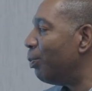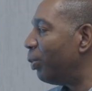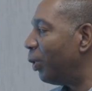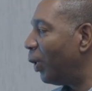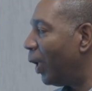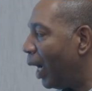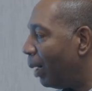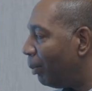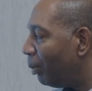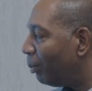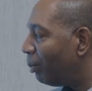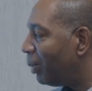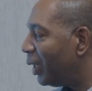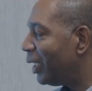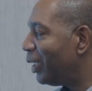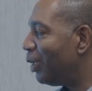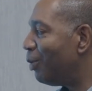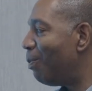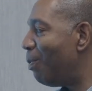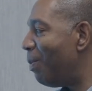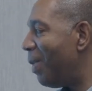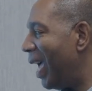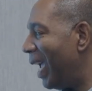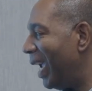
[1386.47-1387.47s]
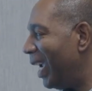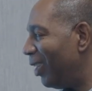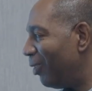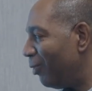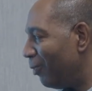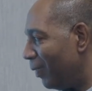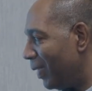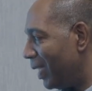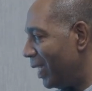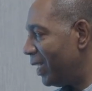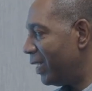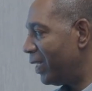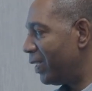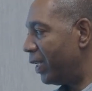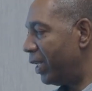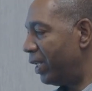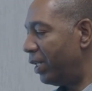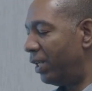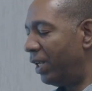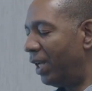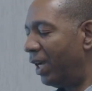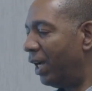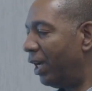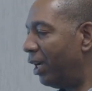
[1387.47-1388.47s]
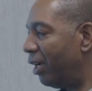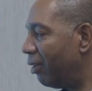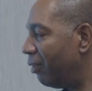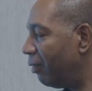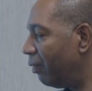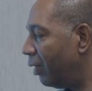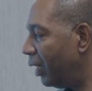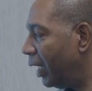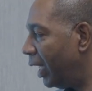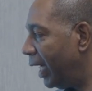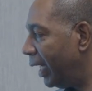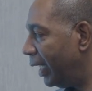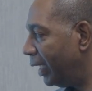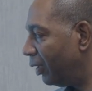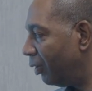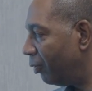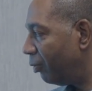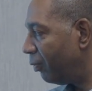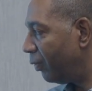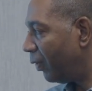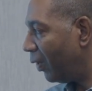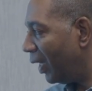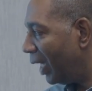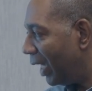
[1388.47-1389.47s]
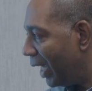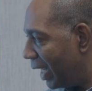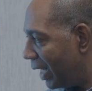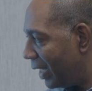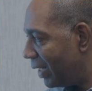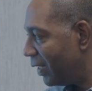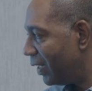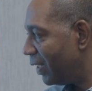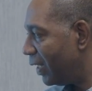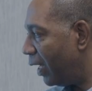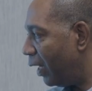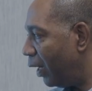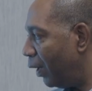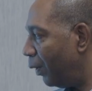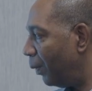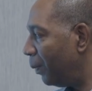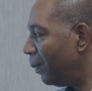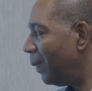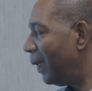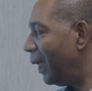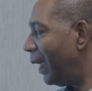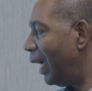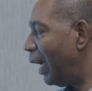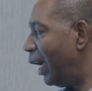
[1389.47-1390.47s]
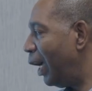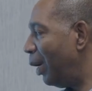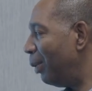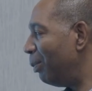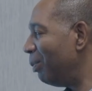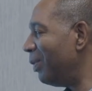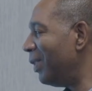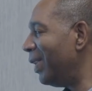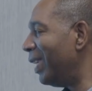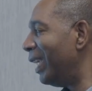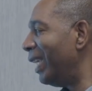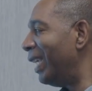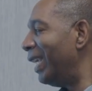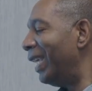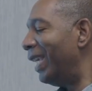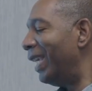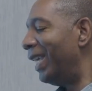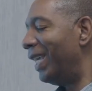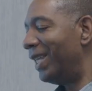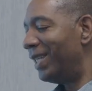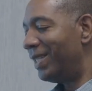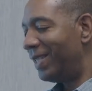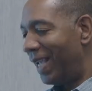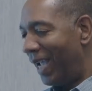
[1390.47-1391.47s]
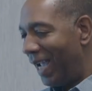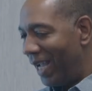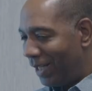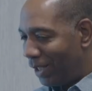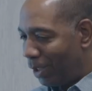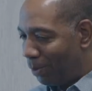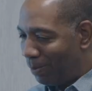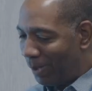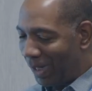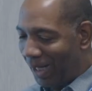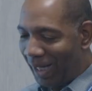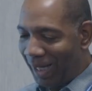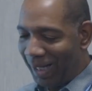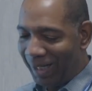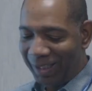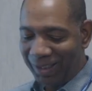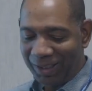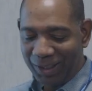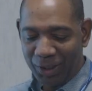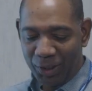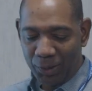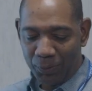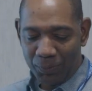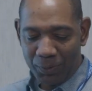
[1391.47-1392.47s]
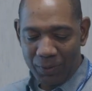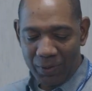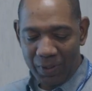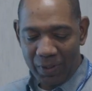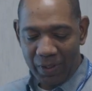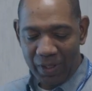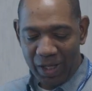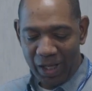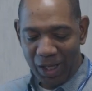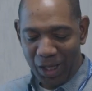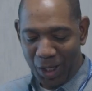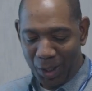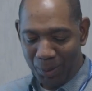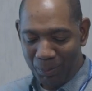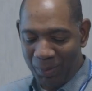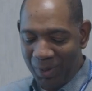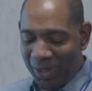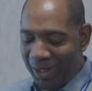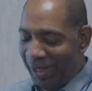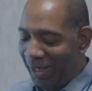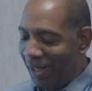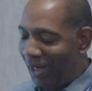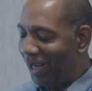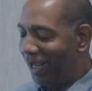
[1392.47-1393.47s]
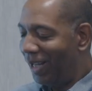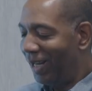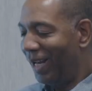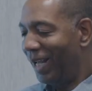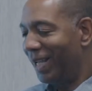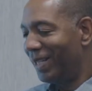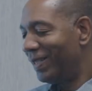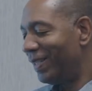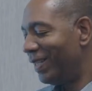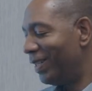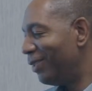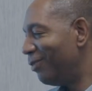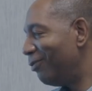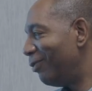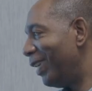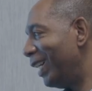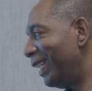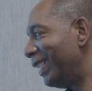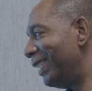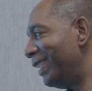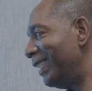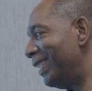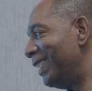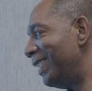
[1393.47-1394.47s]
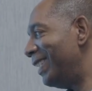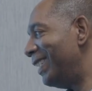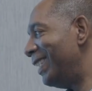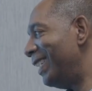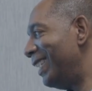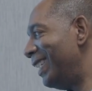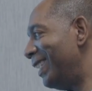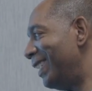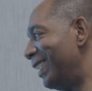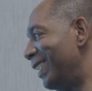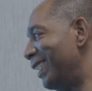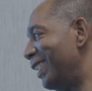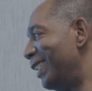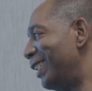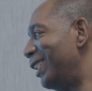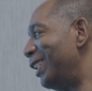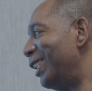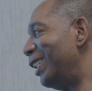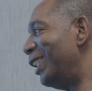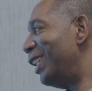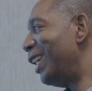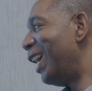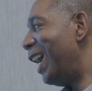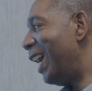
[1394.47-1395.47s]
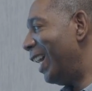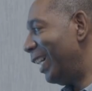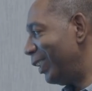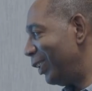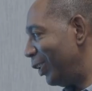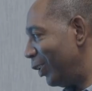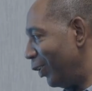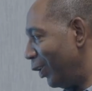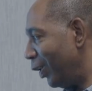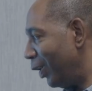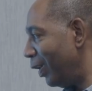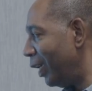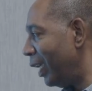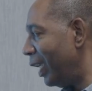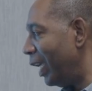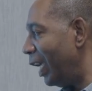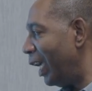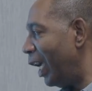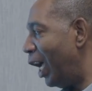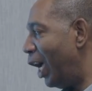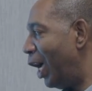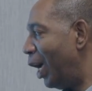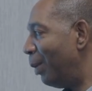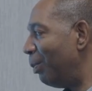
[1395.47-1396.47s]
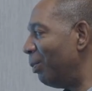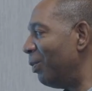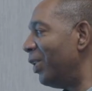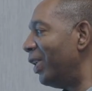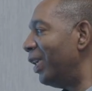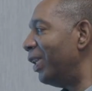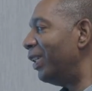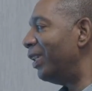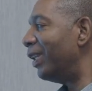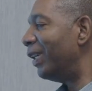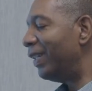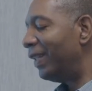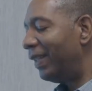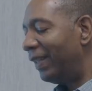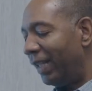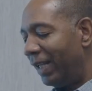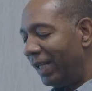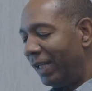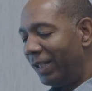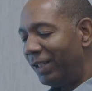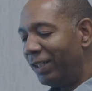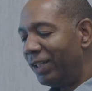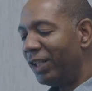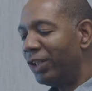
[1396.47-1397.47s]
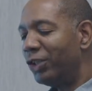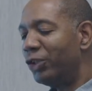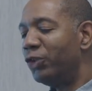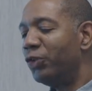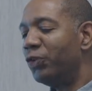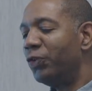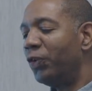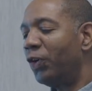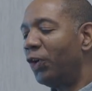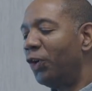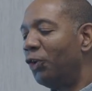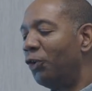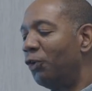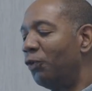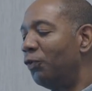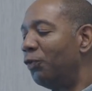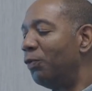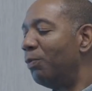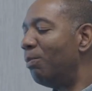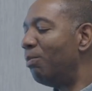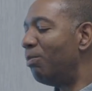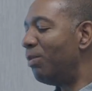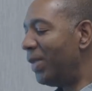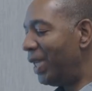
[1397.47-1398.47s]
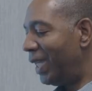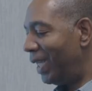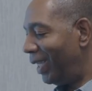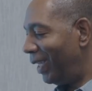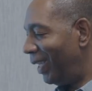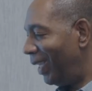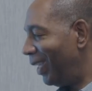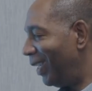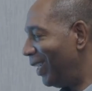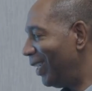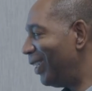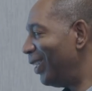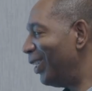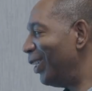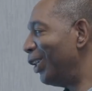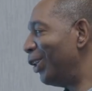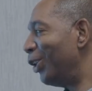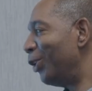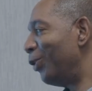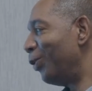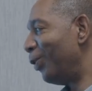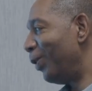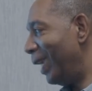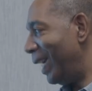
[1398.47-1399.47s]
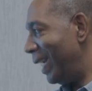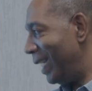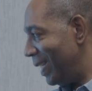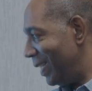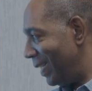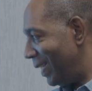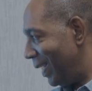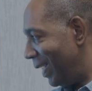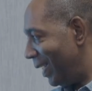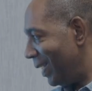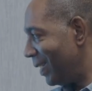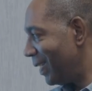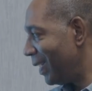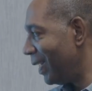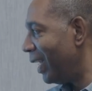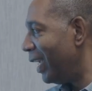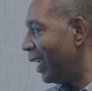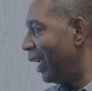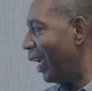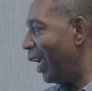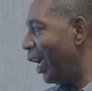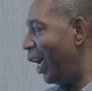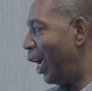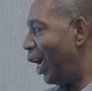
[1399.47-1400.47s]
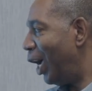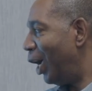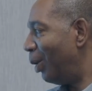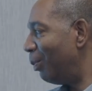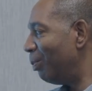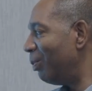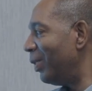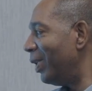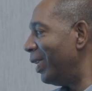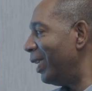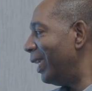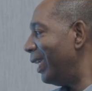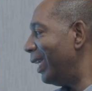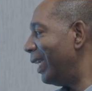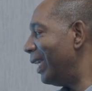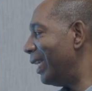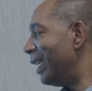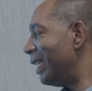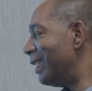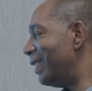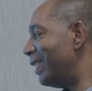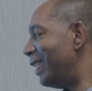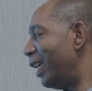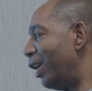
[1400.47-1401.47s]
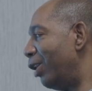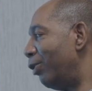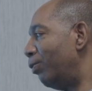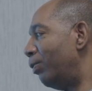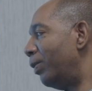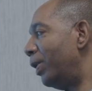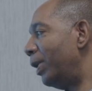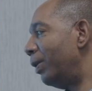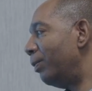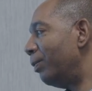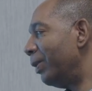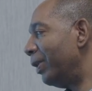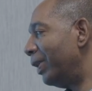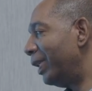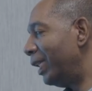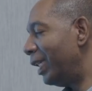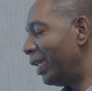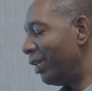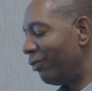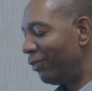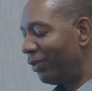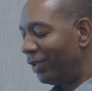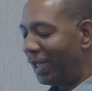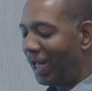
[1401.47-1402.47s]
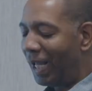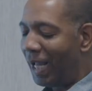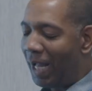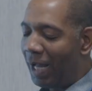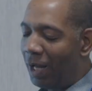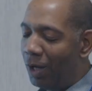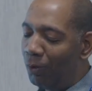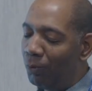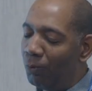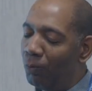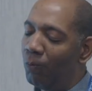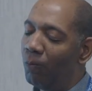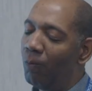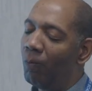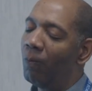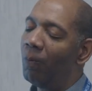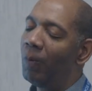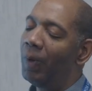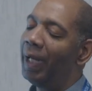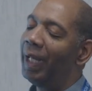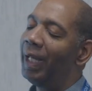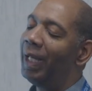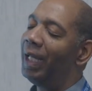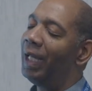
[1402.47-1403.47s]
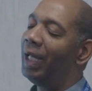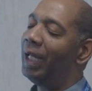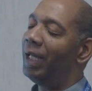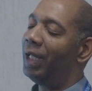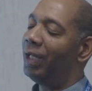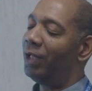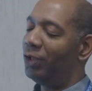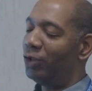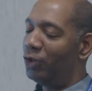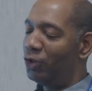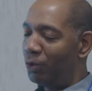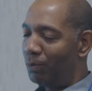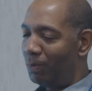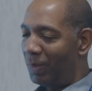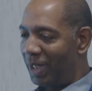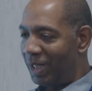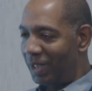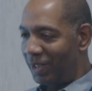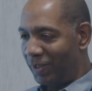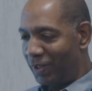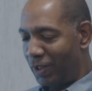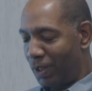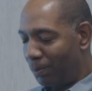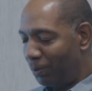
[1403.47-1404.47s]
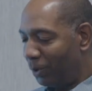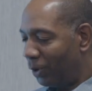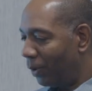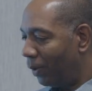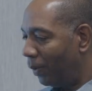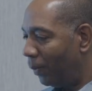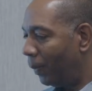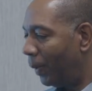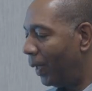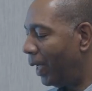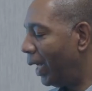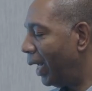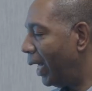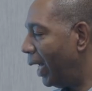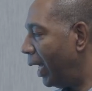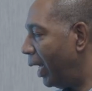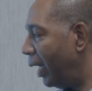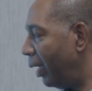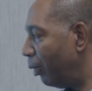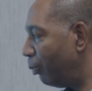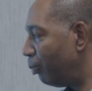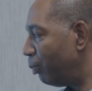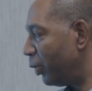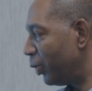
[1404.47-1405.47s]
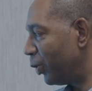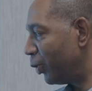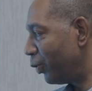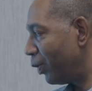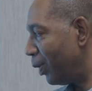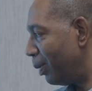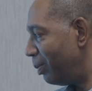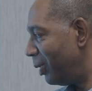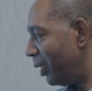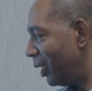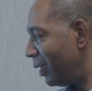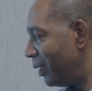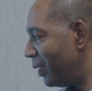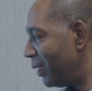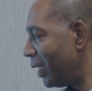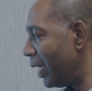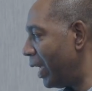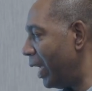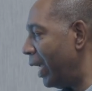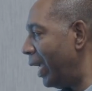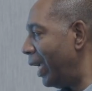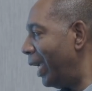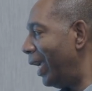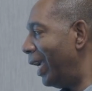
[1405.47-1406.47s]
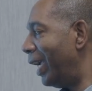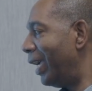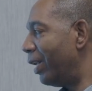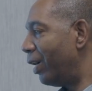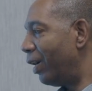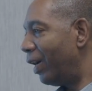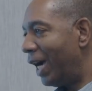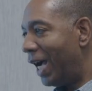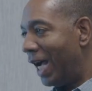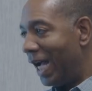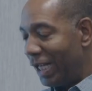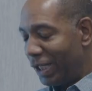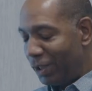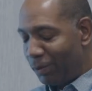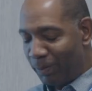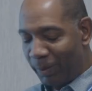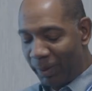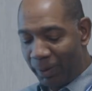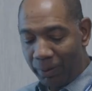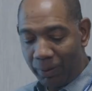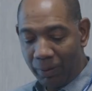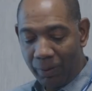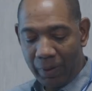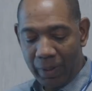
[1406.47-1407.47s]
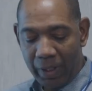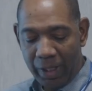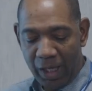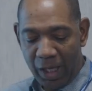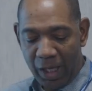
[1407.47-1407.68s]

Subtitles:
Probably the main reason for us, though, is antibiotic use. And as an infectious diseases doctor, the thing that drove me the craziest is that we were giving out way too many Cipro prescriptions in a hospital.